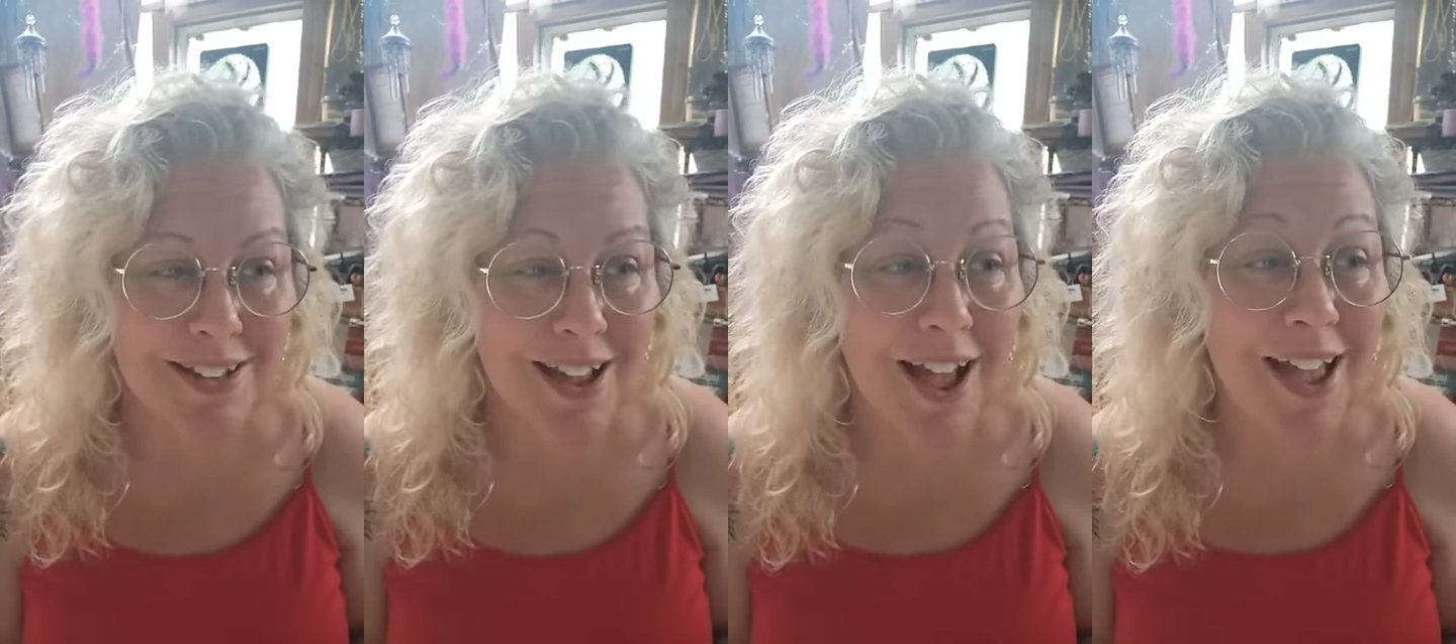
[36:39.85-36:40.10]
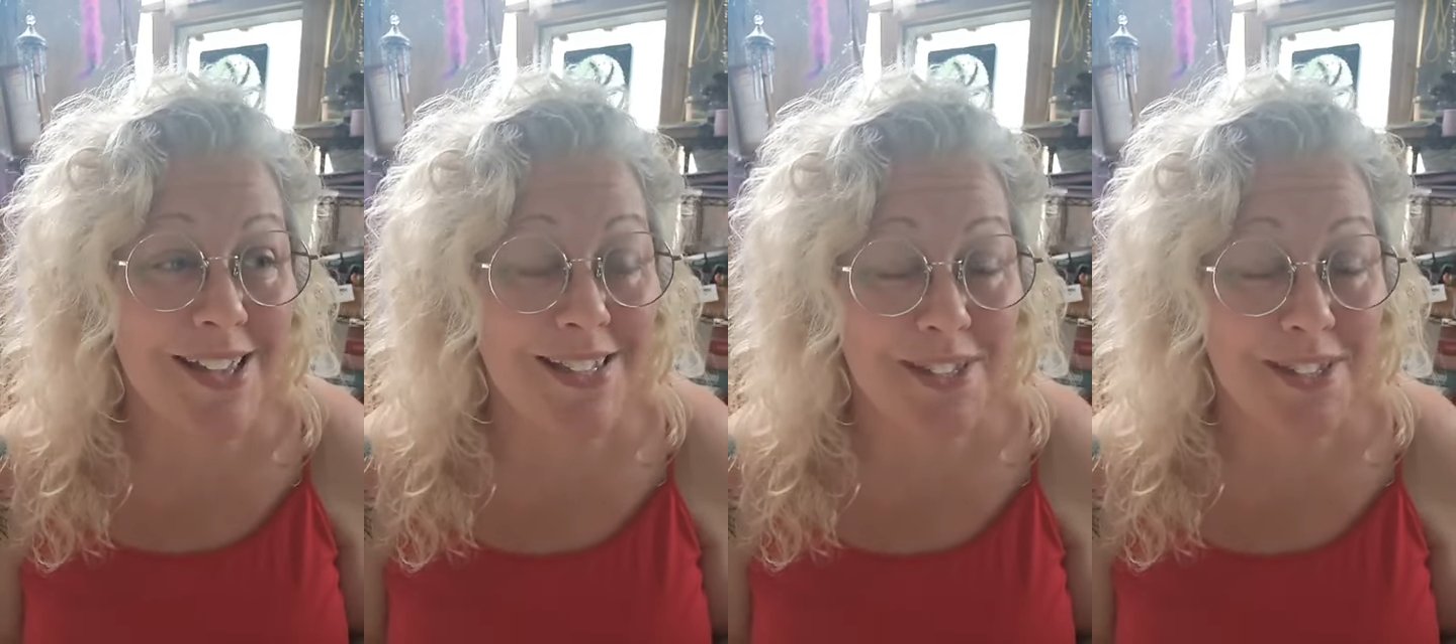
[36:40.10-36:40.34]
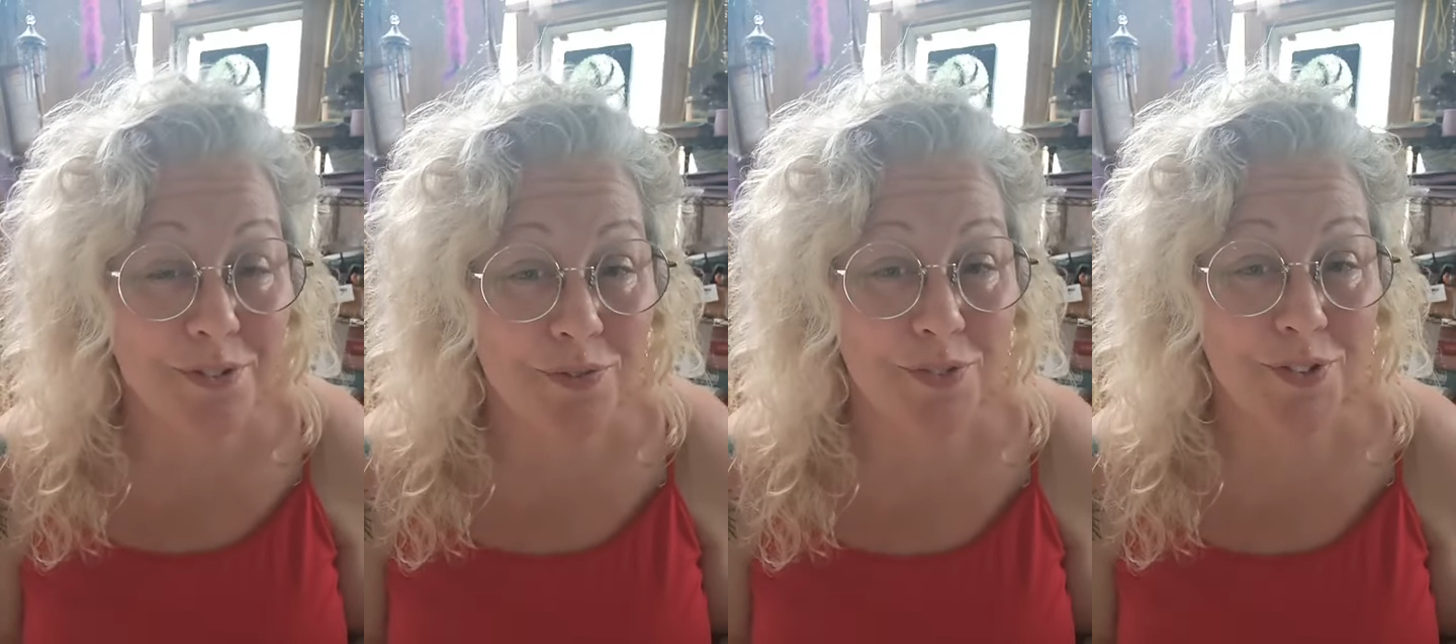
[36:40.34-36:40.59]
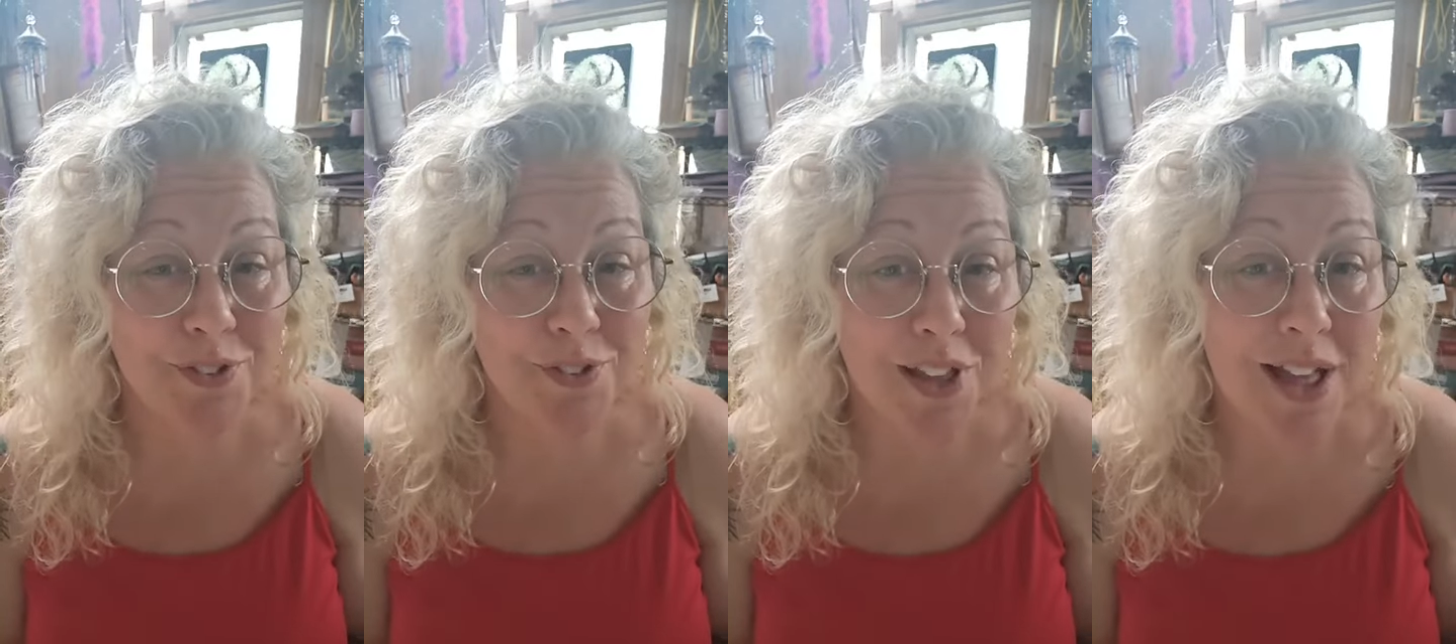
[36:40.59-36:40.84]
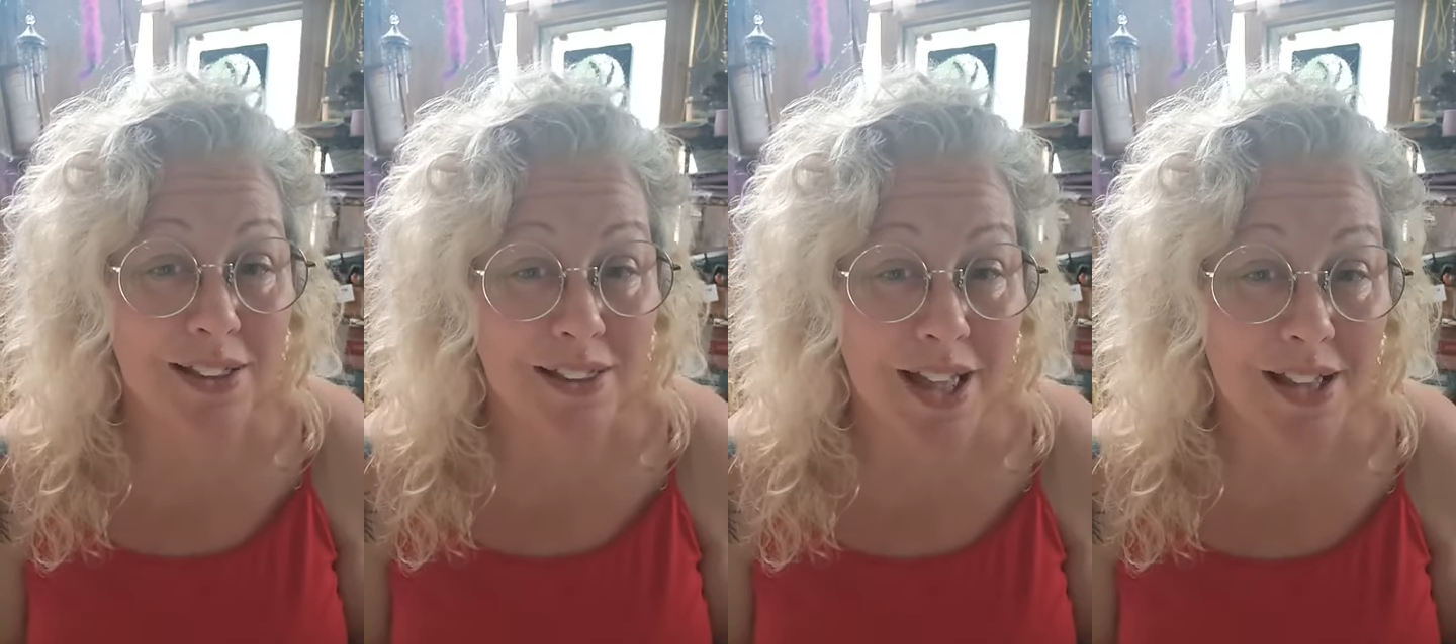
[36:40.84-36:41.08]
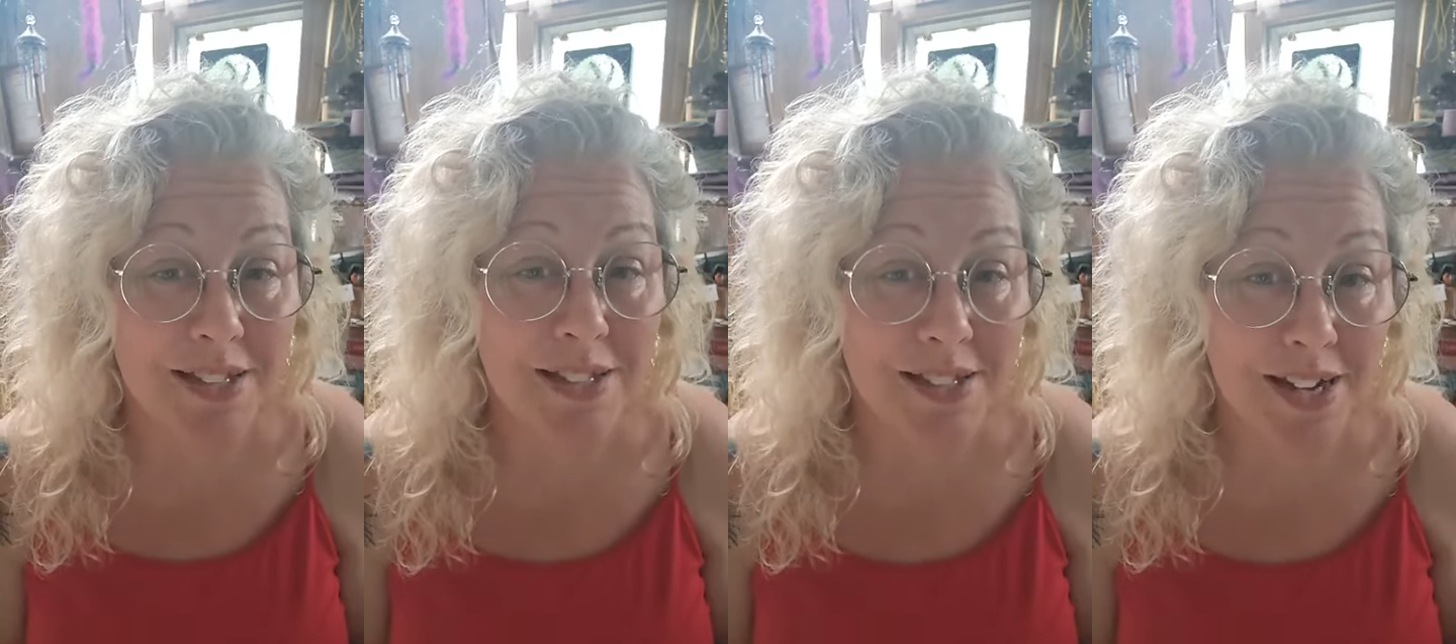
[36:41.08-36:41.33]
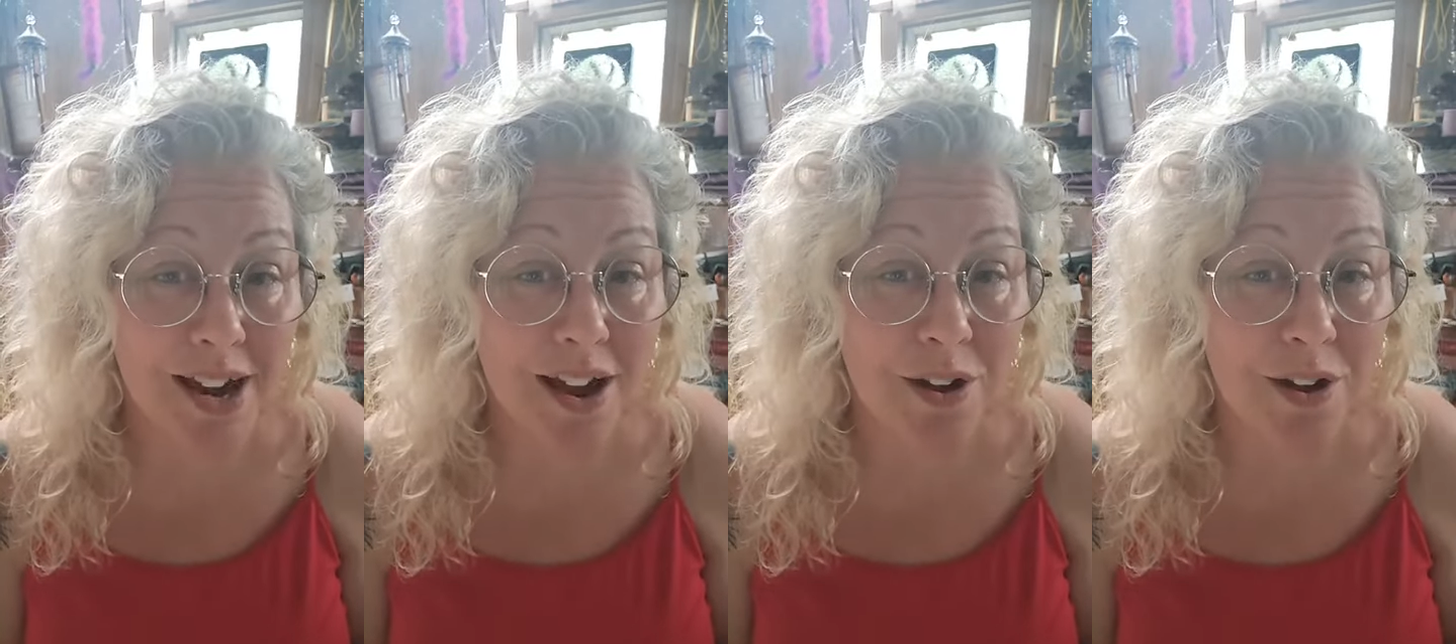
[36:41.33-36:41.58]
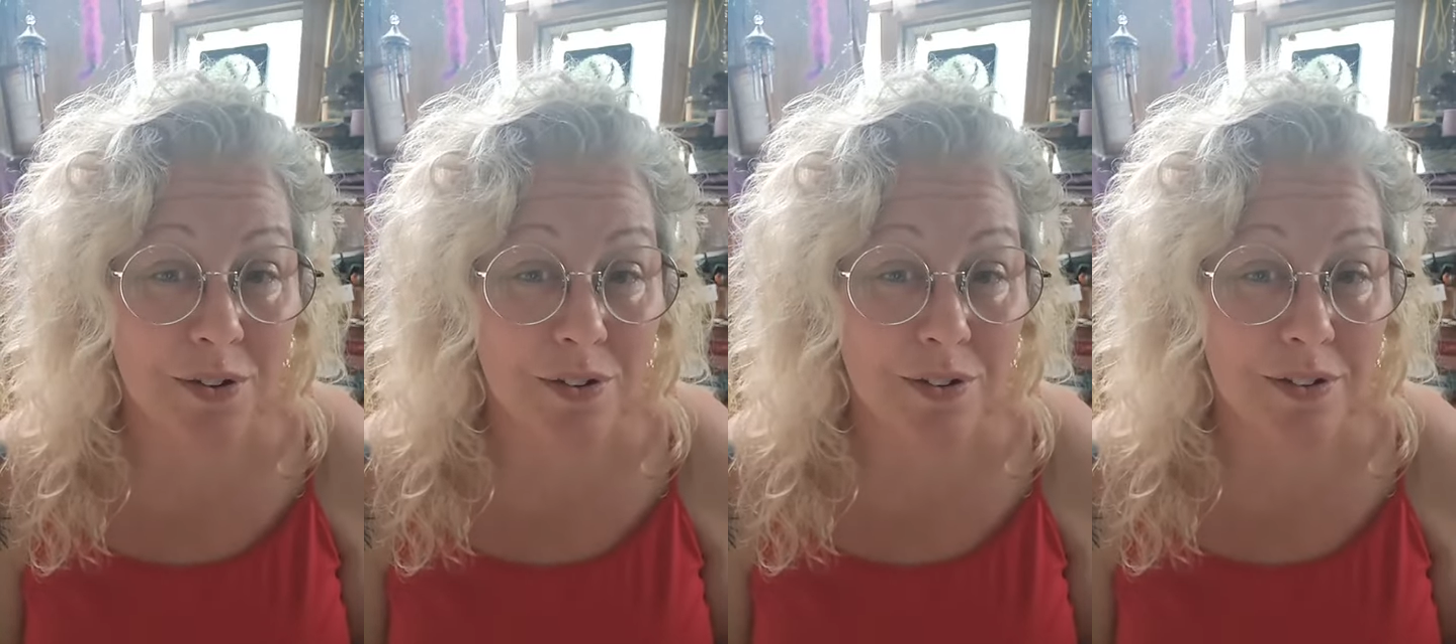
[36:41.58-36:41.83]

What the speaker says: I suffer a lot less now.